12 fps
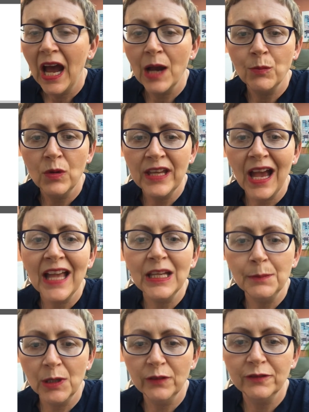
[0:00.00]
And we
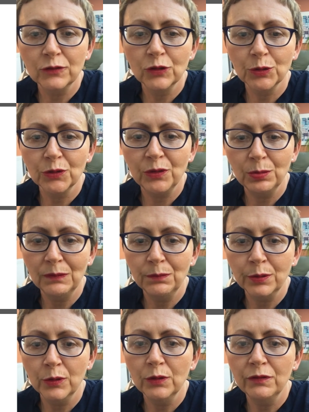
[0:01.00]
aim overall to
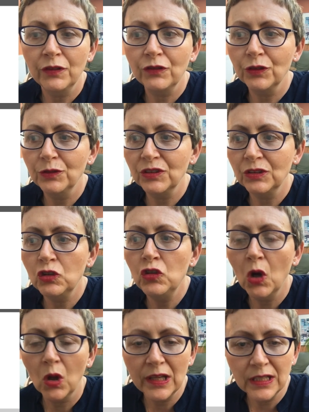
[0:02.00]
improve student
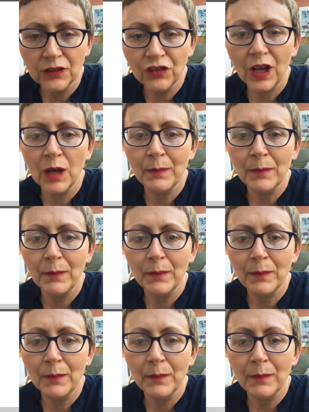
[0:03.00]
knowledge